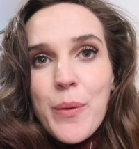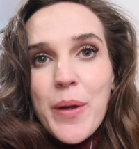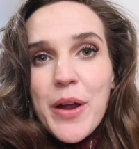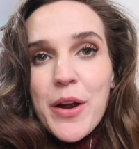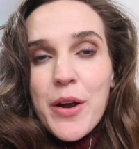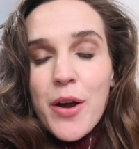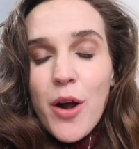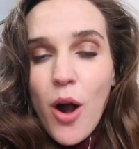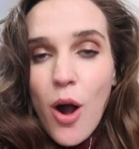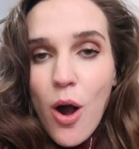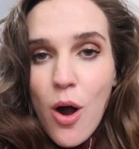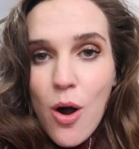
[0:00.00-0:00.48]
We
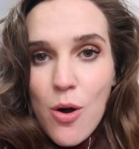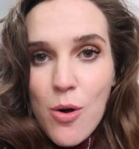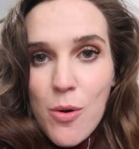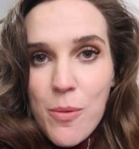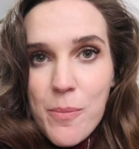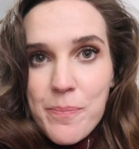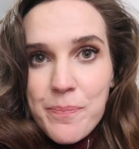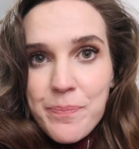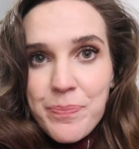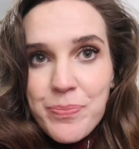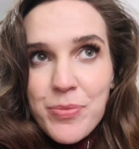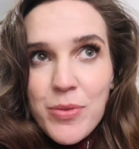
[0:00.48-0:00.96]
are
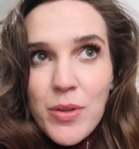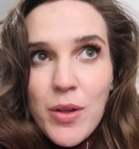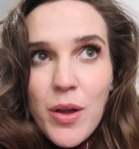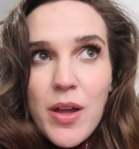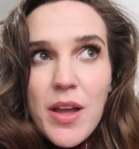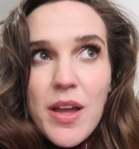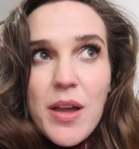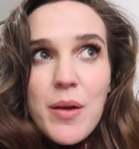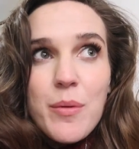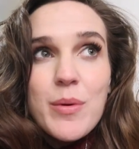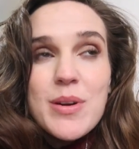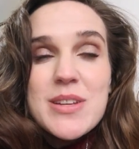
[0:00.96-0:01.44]
home.
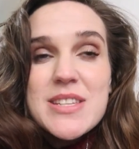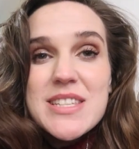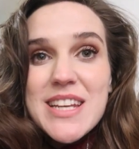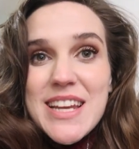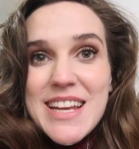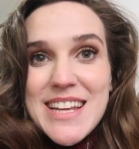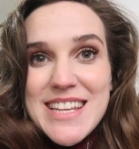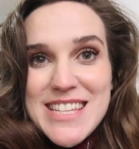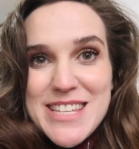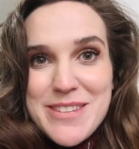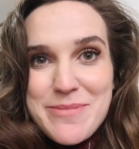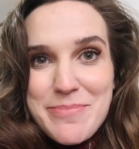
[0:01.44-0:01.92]
It was an
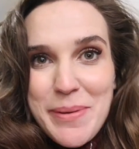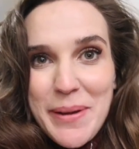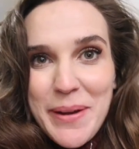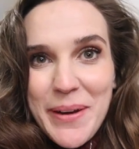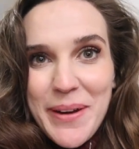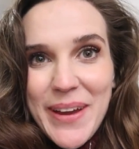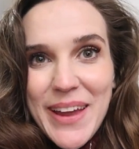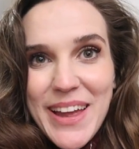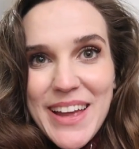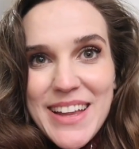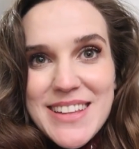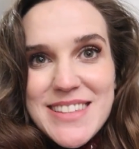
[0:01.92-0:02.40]

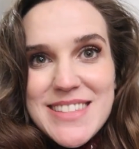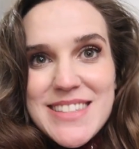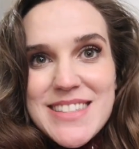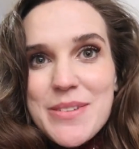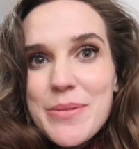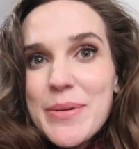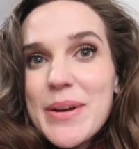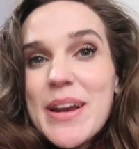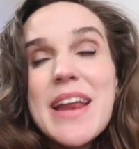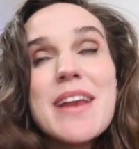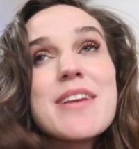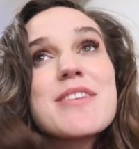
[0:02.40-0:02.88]
experience.
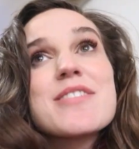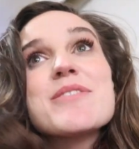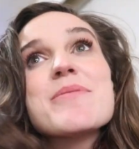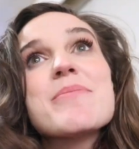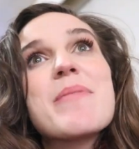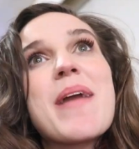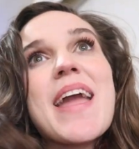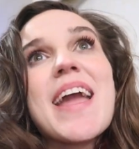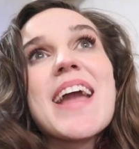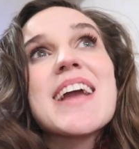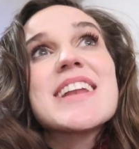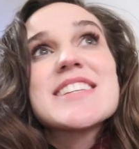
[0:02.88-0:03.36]
We didn't
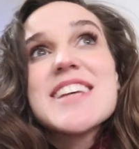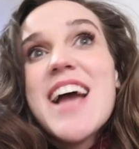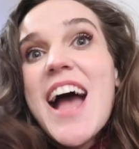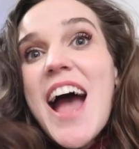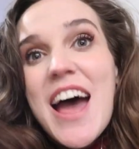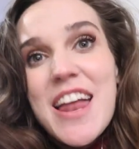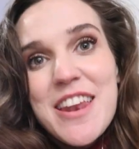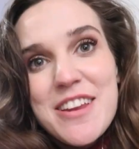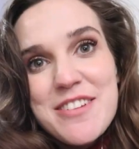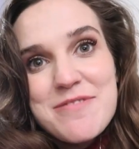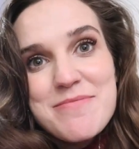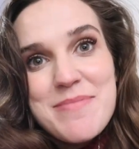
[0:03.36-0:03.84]
make a
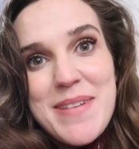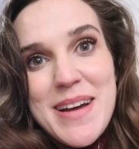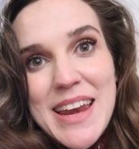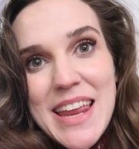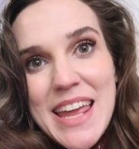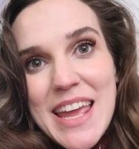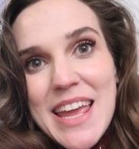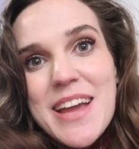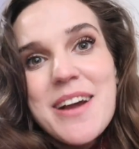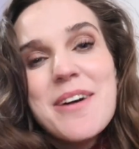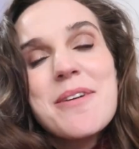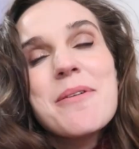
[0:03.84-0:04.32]
ton of
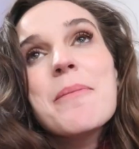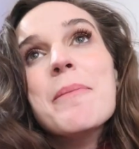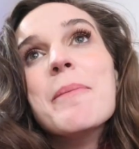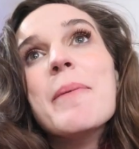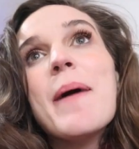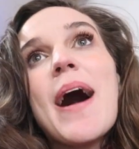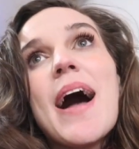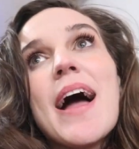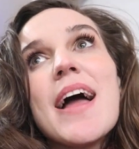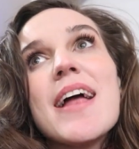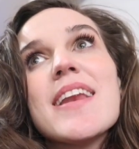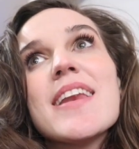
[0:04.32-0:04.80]
money,
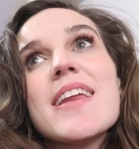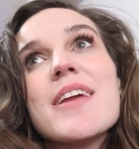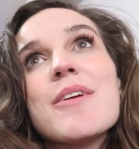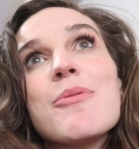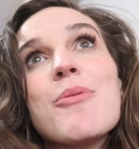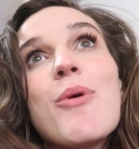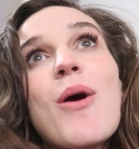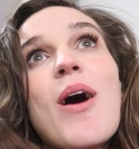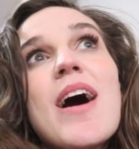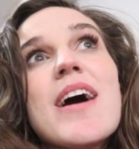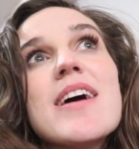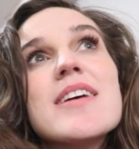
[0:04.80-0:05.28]
but
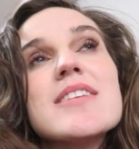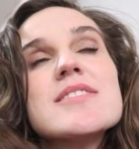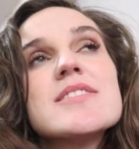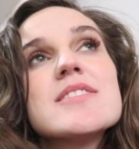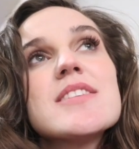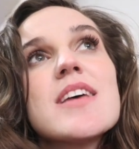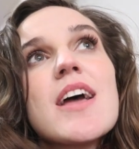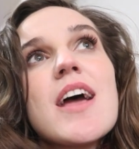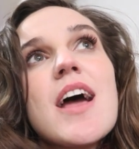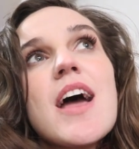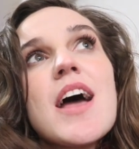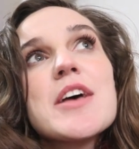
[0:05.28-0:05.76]
it
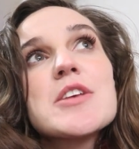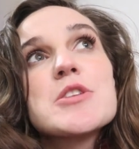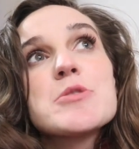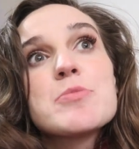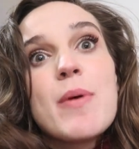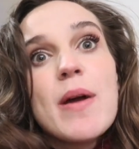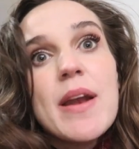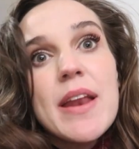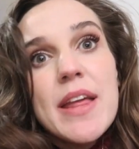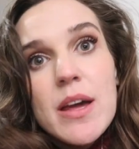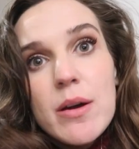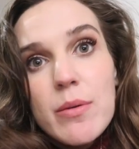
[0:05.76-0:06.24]
was
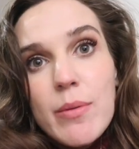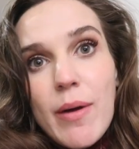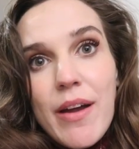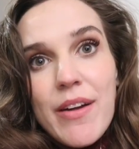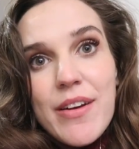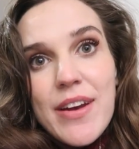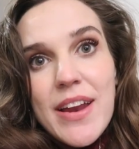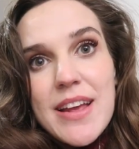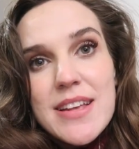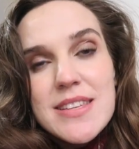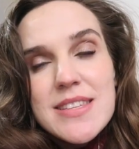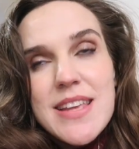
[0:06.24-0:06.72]
spreading
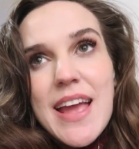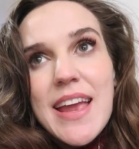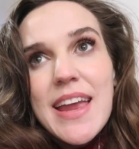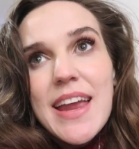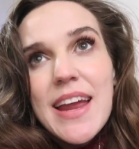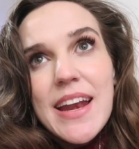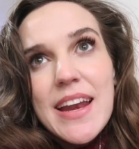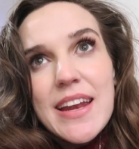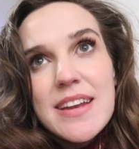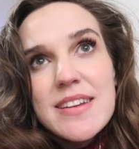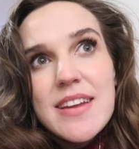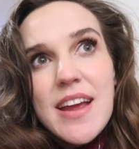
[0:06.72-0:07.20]
awareness and
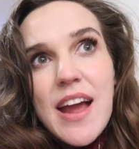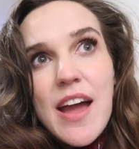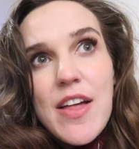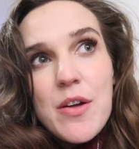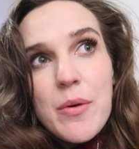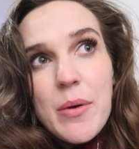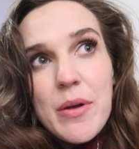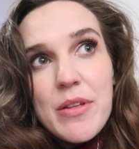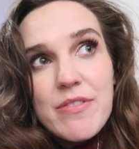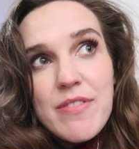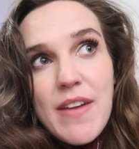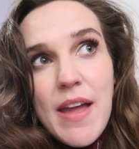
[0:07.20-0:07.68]
getting
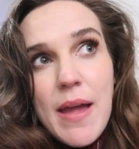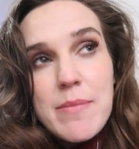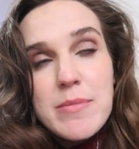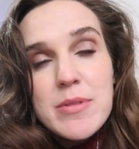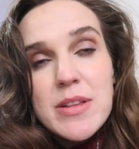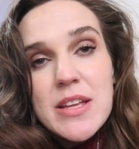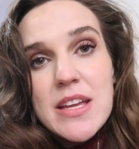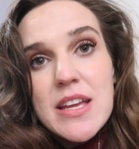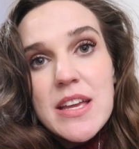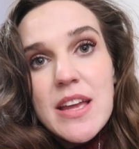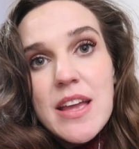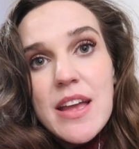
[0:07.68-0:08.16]
together with
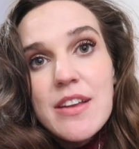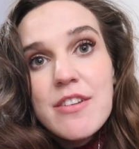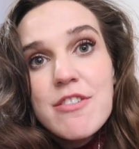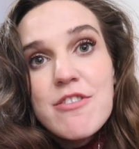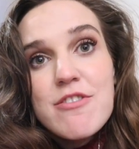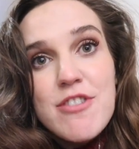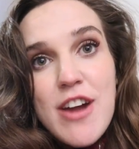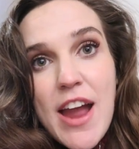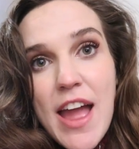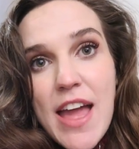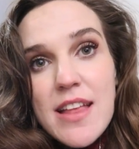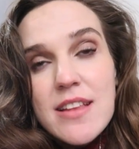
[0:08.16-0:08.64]
family and
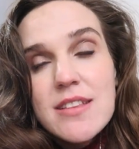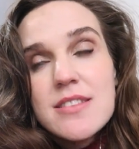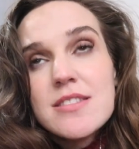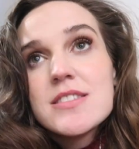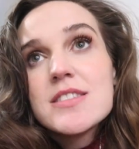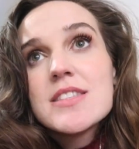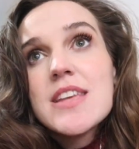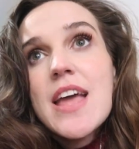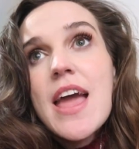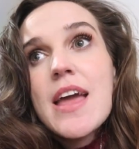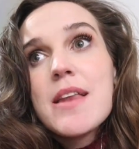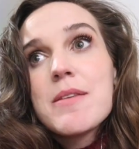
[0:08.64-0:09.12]

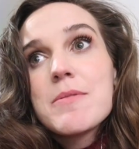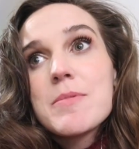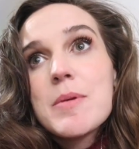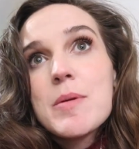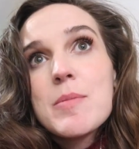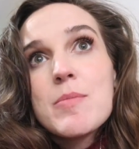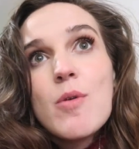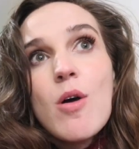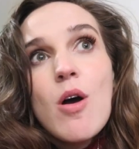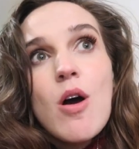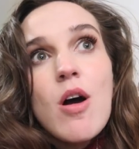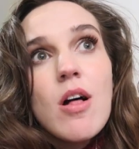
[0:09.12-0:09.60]
friends and
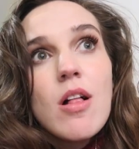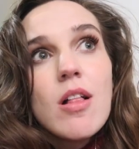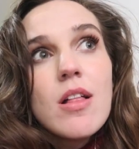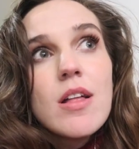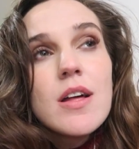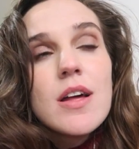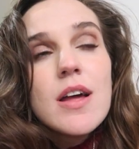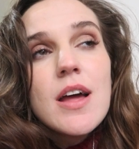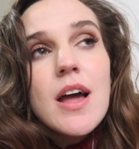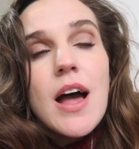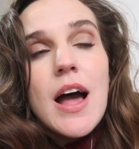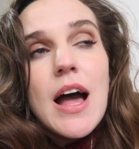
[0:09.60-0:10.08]

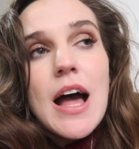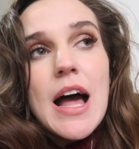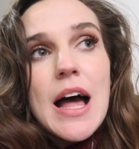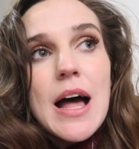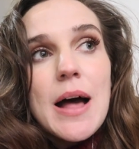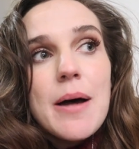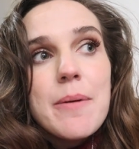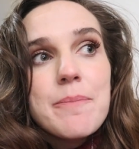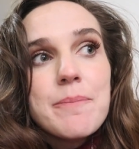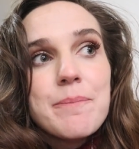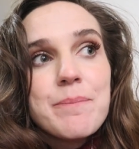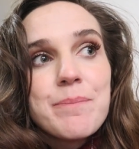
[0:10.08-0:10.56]
people,
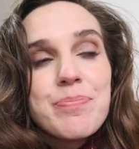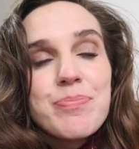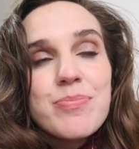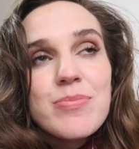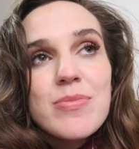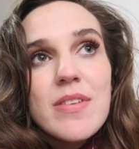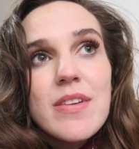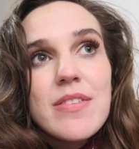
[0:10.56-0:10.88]
um,